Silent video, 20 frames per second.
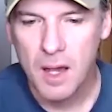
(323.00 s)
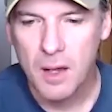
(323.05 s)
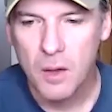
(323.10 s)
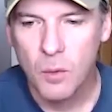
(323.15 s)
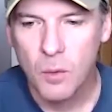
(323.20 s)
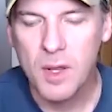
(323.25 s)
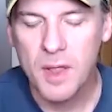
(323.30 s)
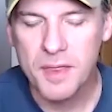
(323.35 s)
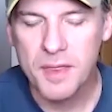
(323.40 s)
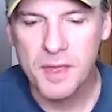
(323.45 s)

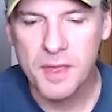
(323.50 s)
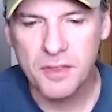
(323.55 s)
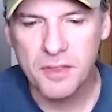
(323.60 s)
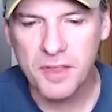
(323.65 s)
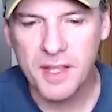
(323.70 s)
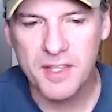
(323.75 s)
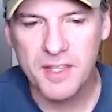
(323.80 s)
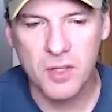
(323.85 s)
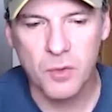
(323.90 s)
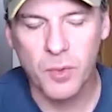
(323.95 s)
other thing
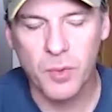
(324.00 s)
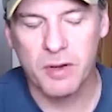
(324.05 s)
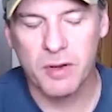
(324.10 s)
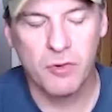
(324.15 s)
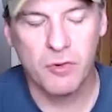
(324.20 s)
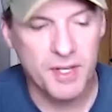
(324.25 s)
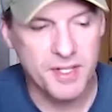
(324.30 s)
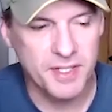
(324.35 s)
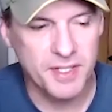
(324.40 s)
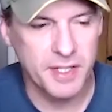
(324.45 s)
is that we're
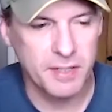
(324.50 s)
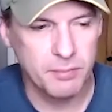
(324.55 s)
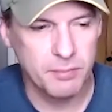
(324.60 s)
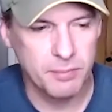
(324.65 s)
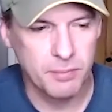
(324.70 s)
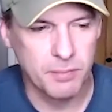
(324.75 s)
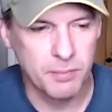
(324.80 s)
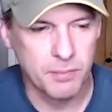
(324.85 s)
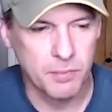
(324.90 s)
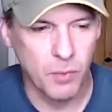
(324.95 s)
increasingly,
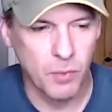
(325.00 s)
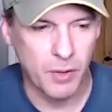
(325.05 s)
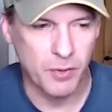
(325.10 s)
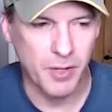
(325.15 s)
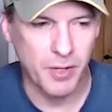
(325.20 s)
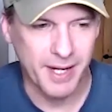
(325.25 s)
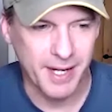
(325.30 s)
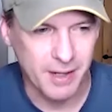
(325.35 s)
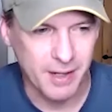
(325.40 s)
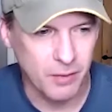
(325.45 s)

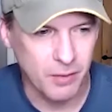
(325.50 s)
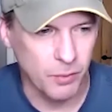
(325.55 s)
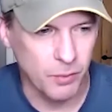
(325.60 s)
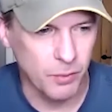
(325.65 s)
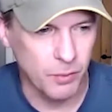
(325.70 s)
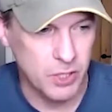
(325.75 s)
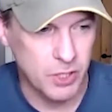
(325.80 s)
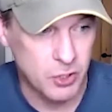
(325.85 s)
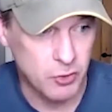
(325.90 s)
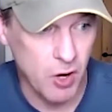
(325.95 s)

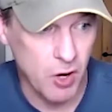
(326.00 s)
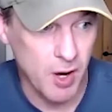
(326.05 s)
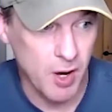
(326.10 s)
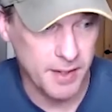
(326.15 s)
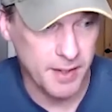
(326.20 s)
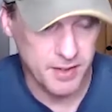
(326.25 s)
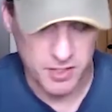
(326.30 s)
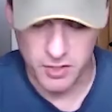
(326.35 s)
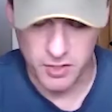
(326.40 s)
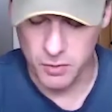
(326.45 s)
we've
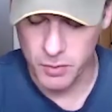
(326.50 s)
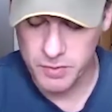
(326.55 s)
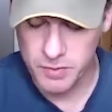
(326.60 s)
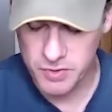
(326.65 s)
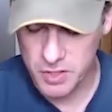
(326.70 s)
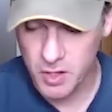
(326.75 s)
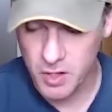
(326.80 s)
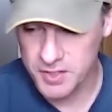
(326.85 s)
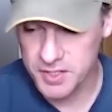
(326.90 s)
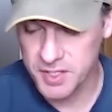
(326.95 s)

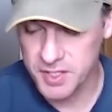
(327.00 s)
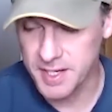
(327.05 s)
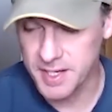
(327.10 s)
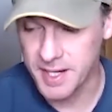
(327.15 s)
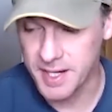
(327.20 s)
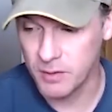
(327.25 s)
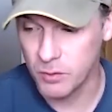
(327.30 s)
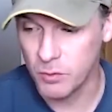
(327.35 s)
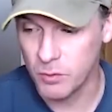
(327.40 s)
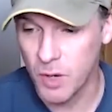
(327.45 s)
started
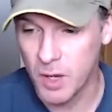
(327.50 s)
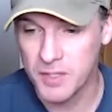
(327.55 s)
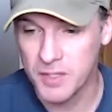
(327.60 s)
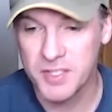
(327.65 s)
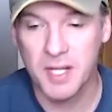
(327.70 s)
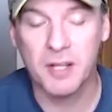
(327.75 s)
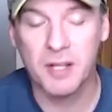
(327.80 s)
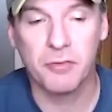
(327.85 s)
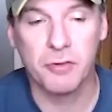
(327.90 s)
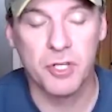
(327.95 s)
now
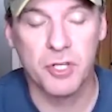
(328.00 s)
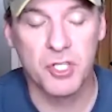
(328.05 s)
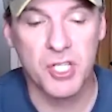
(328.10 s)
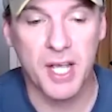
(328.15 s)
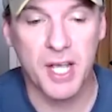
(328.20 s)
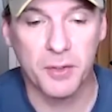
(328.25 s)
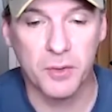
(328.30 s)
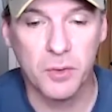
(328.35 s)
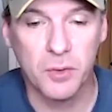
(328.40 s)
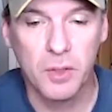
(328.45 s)
selling through the
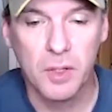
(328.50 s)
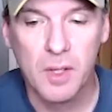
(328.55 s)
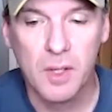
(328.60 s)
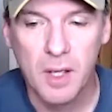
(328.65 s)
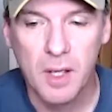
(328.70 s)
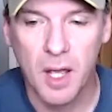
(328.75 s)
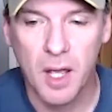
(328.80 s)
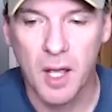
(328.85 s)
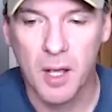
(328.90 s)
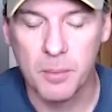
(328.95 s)
channel.
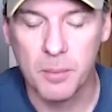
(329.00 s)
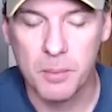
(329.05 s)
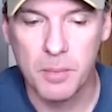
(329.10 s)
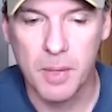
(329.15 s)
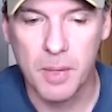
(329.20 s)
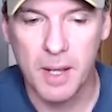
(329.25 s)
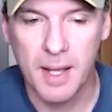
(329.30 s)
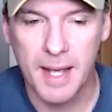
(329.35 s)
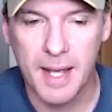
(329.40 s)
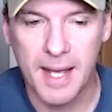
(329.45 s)
And,
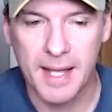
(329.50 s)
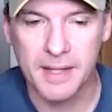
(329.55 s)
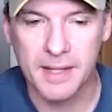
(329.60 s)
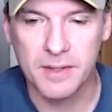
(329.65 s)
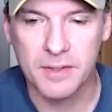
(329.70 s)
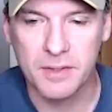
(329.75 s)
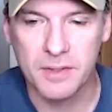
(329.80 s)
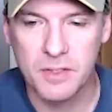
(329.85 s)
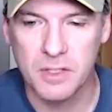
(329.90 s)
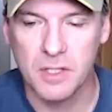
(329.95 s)

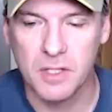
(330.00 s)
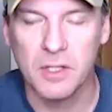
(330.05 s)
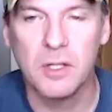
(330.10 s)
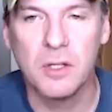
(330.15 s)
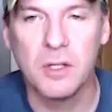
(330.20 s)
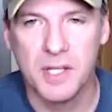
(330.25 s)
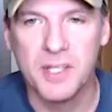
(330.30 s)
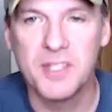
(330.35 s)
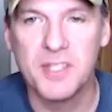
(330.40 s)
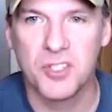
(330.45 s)
you
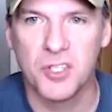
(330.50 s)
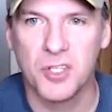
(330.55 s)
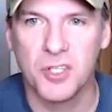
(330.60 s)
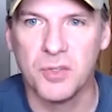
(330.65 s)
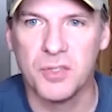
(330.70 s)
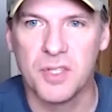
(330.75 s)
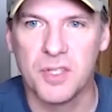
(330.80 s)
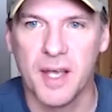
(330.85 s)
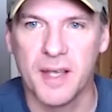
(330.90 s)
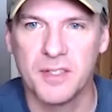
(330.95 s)
need
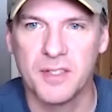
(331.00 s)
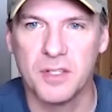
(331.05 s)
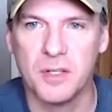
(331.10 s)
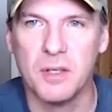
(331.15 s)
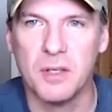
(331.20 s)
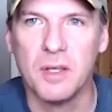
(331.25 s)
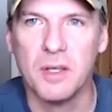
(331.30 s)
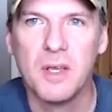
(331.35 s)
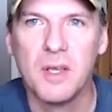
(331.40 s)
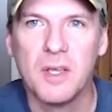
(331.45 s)
SKUs there. So
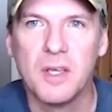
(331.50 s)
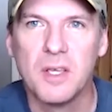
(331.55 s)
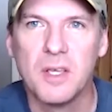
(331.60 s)
you